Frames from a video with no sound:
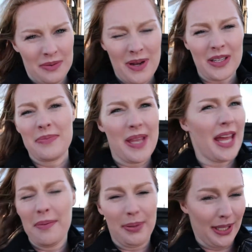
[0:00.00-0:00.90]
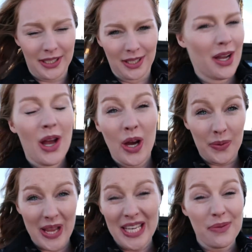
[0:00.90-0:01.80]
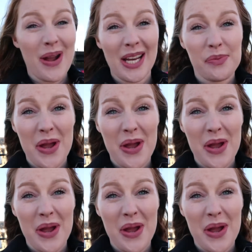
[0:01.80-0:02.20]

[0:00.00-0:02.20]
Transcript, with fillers: Welcome to Edinburgh. Wind, wind,